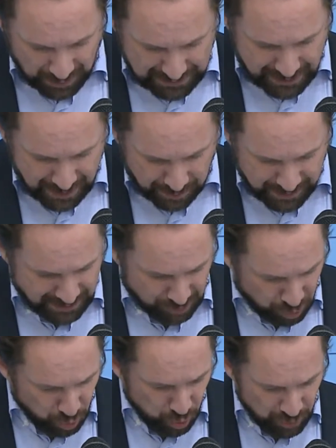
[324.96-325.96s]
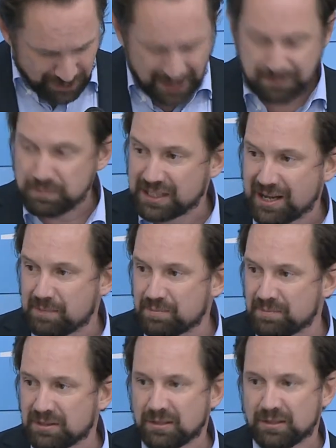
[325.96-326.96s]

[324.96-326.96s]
victims too can become